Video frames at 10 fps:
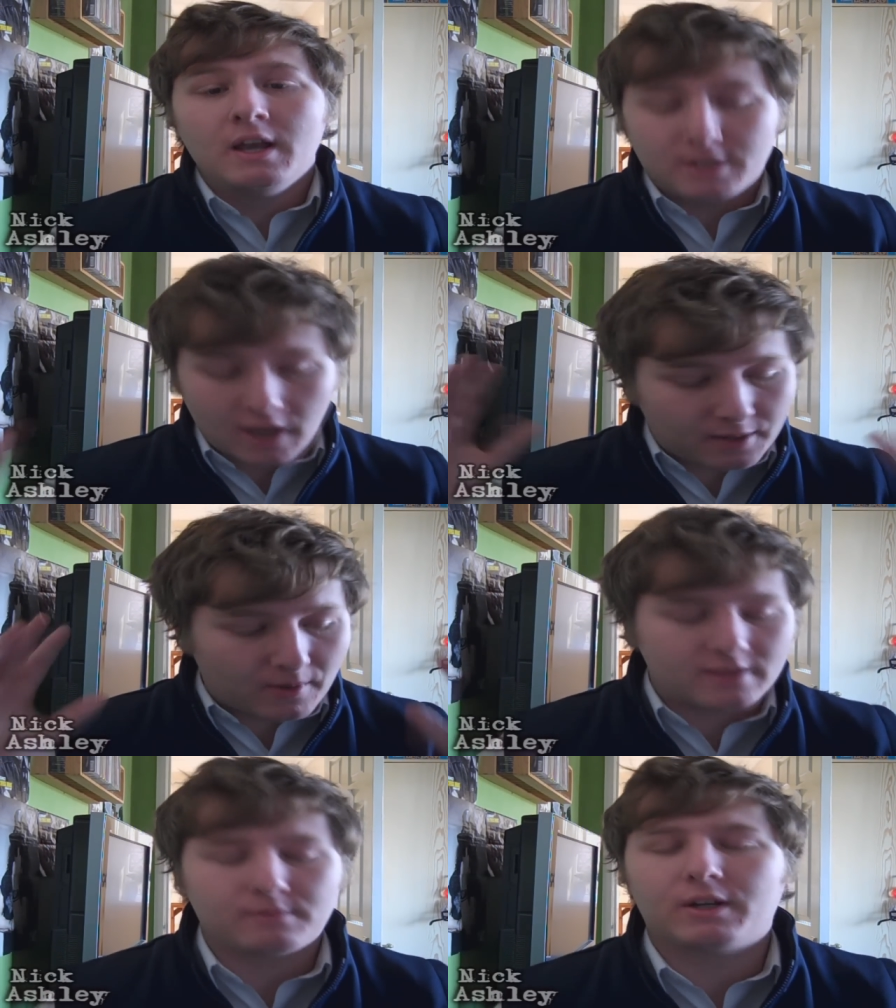So,
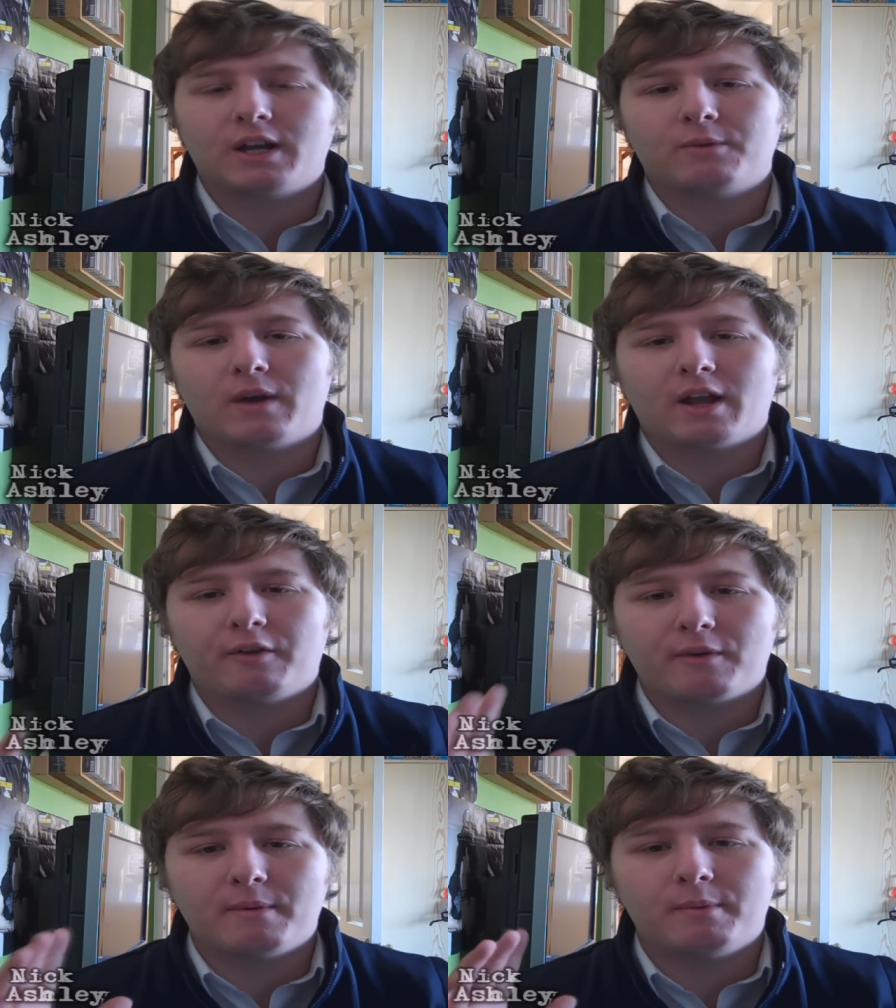anyways, I'm gonna go to work.
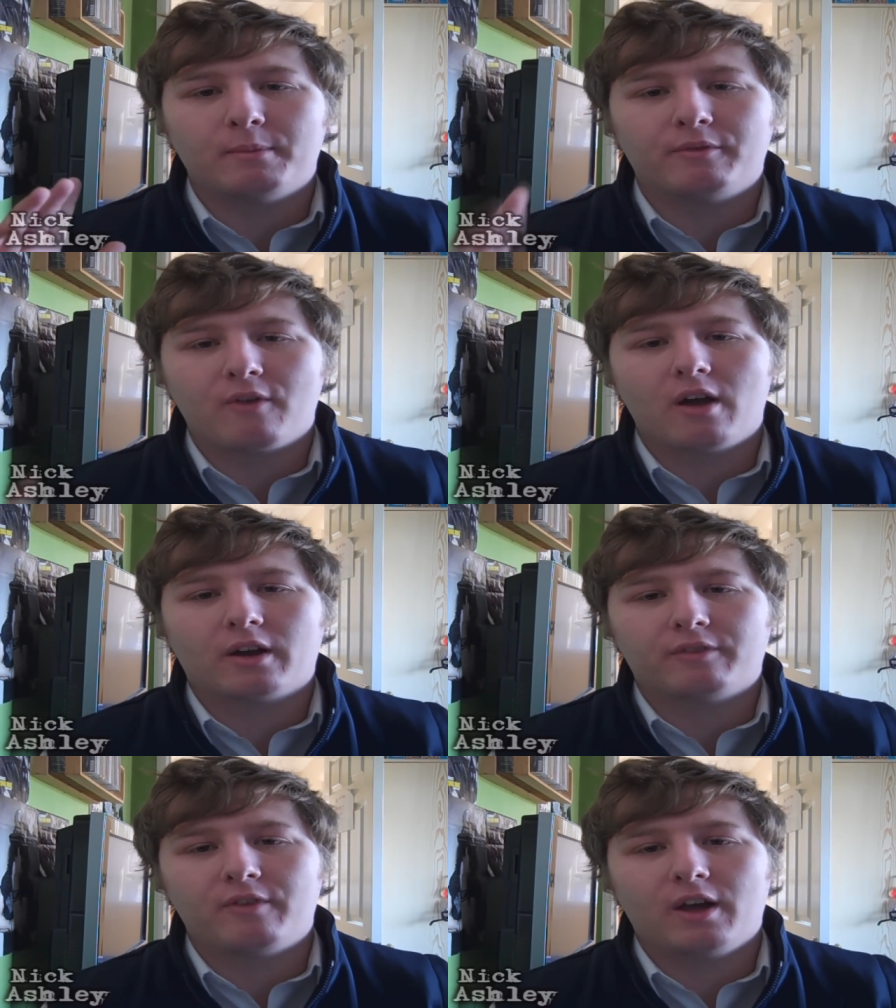Hopefully, my mum will
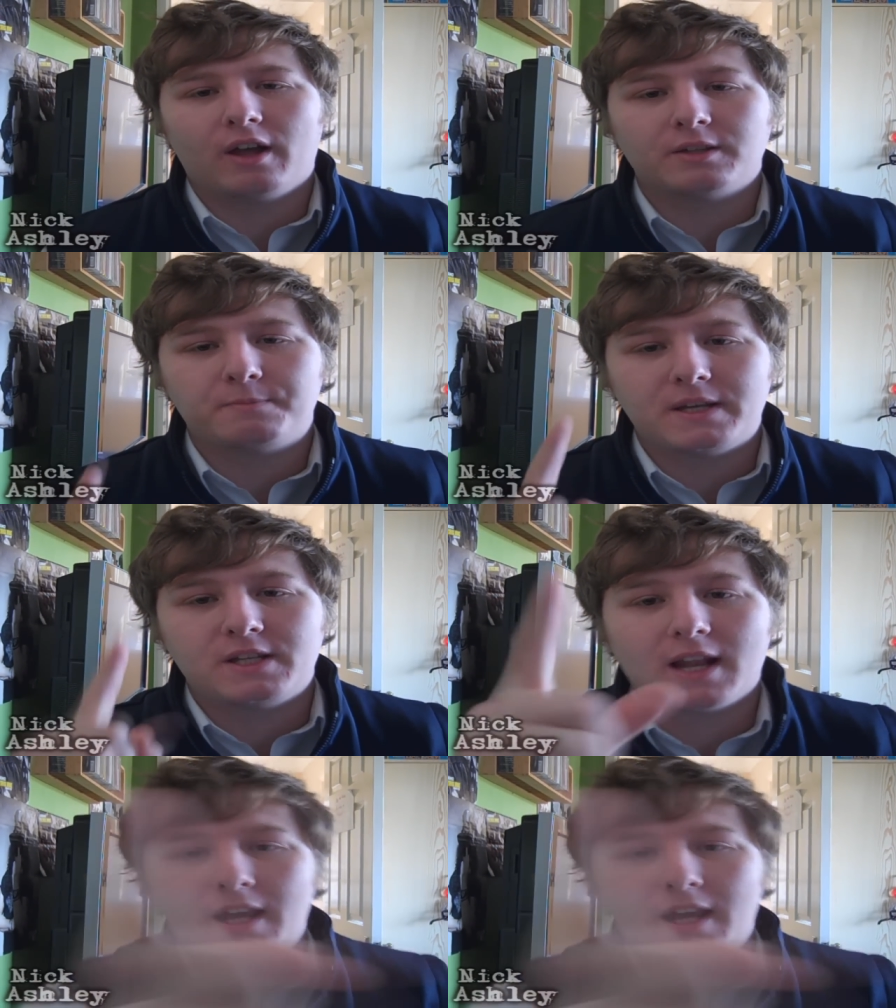vlog. If not, I'll speak to you